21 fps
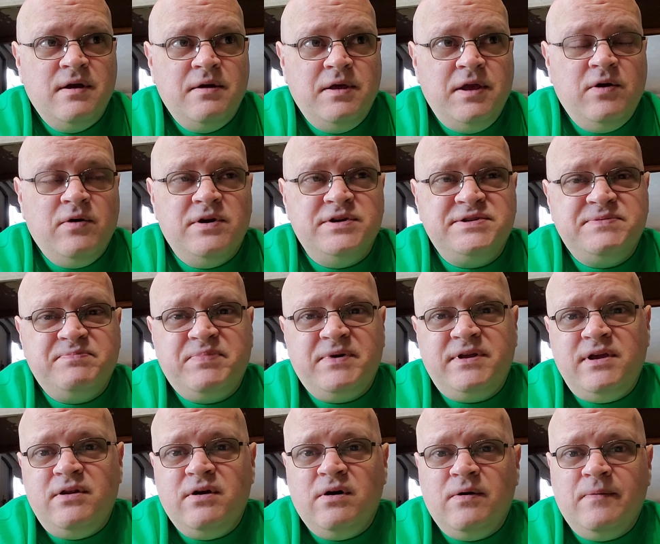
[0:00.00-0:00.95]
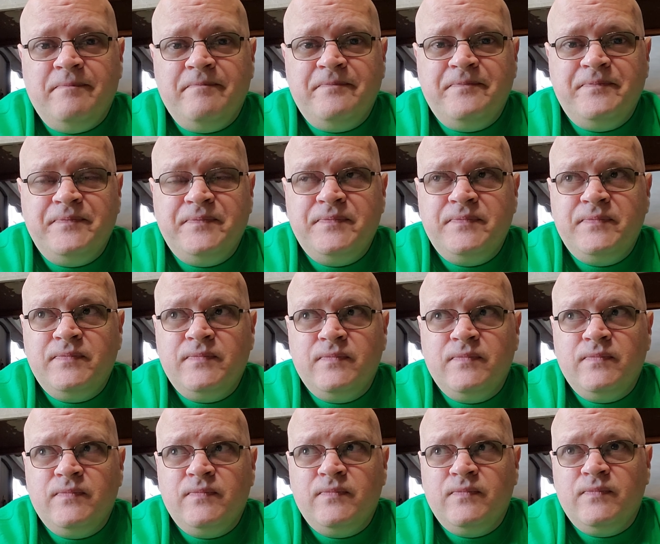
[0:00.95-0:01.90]
He goes, but you know,
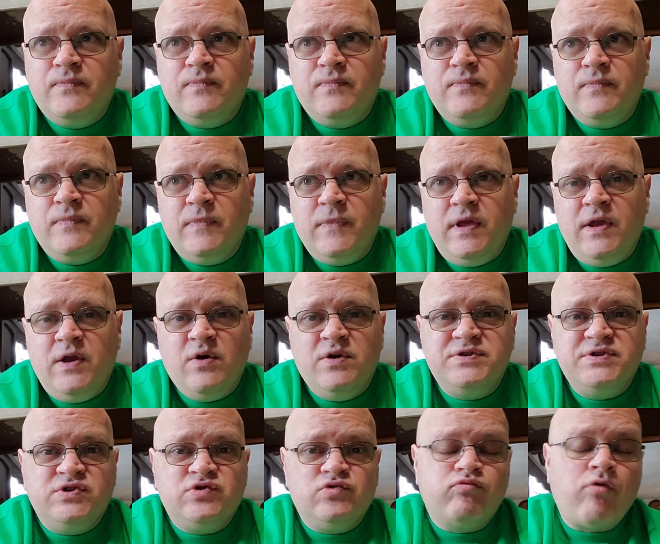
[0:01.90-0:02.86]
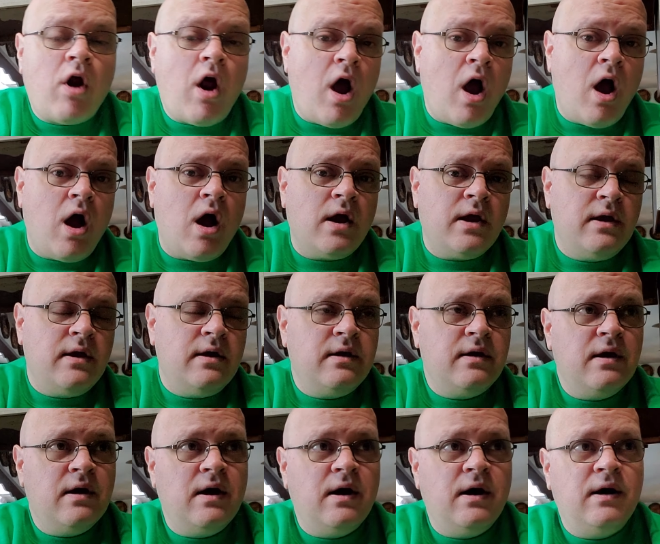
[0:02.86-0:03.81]
he goes, it's wrong.
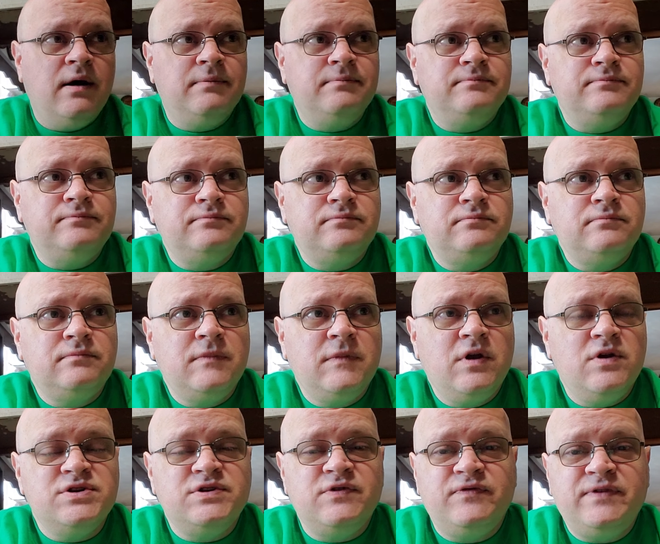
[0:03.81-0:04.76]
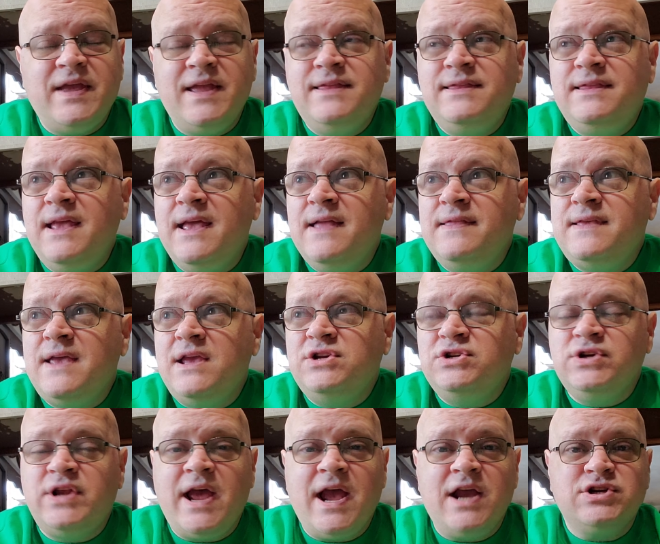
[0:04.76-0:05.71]
Uh, um, because if they did, they
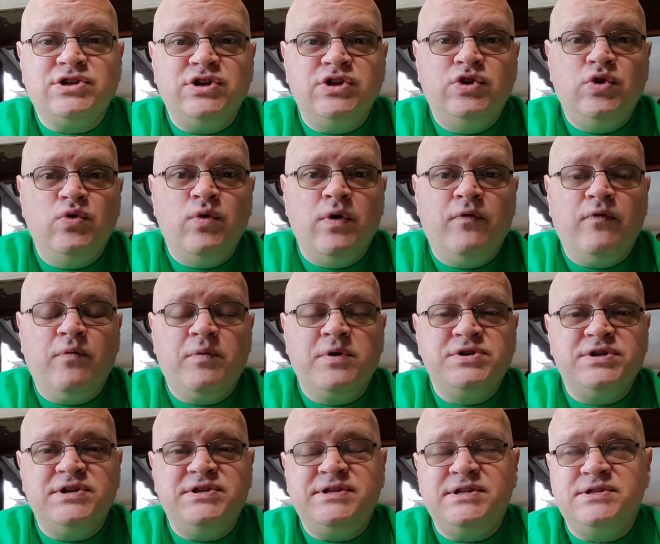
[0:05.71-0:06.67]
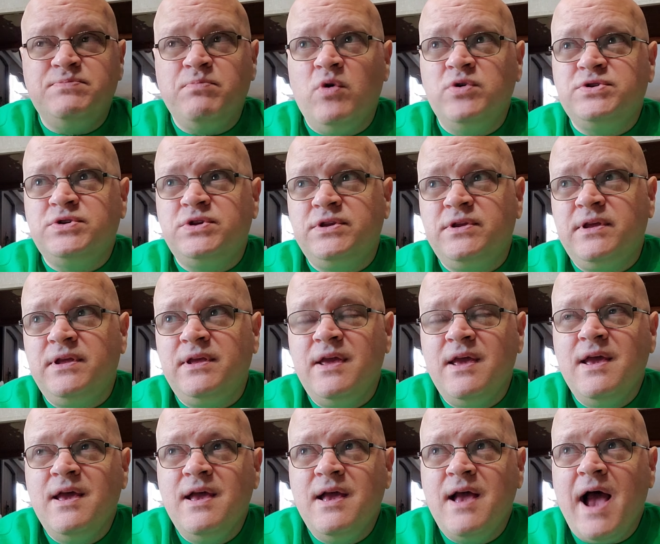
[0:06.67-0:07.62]
should actually do it. Because he says most.
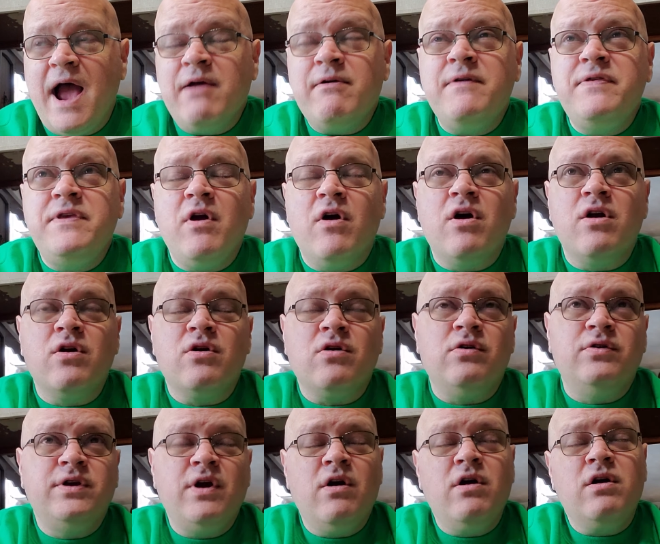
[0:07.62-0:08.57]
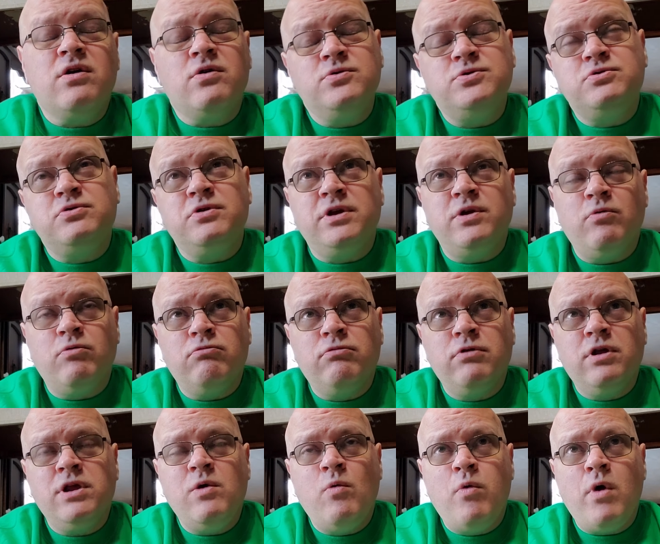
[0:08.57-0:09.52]
I read the article, and the article is really,
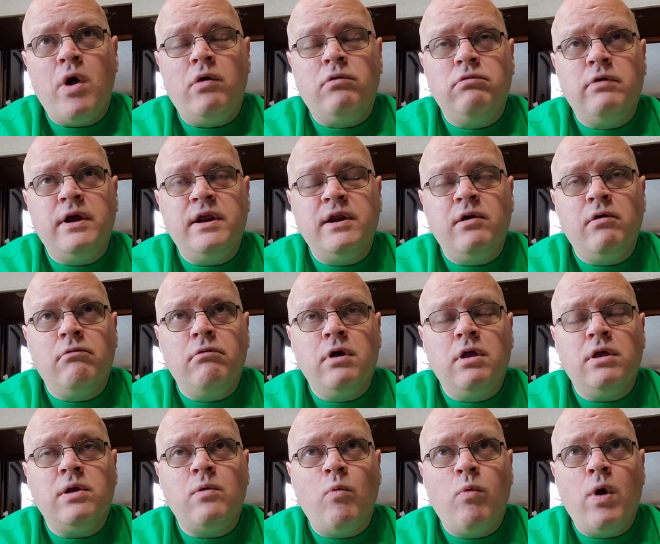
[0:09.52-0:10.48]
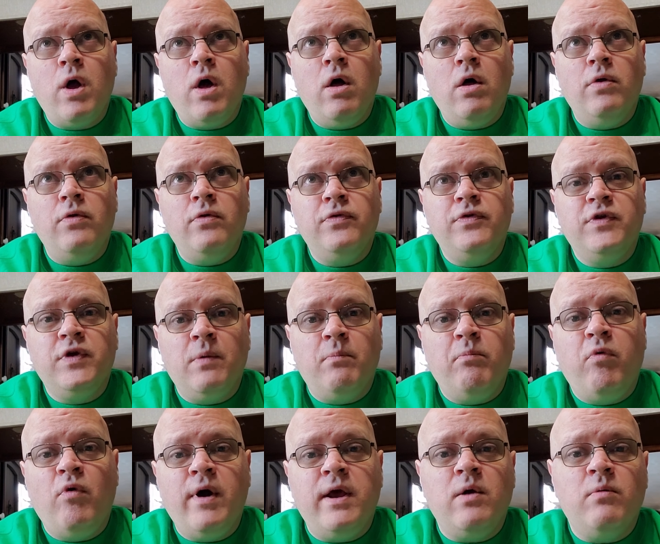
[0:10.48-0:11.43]
really well written and really well to the
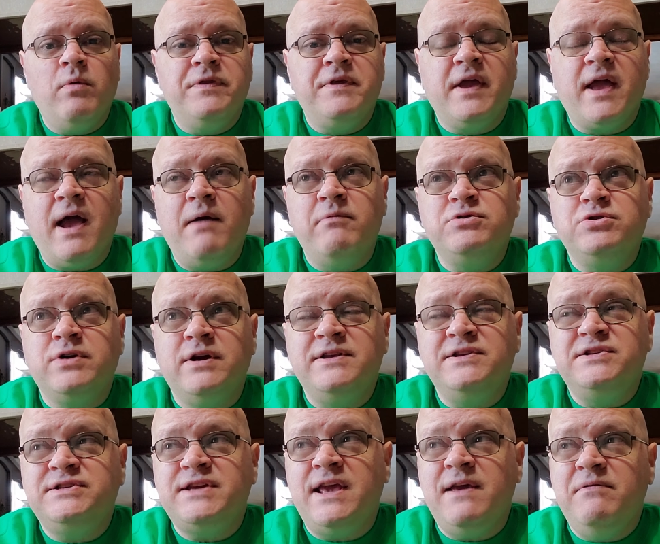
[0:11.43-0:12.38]
point on what the guy was trying to say.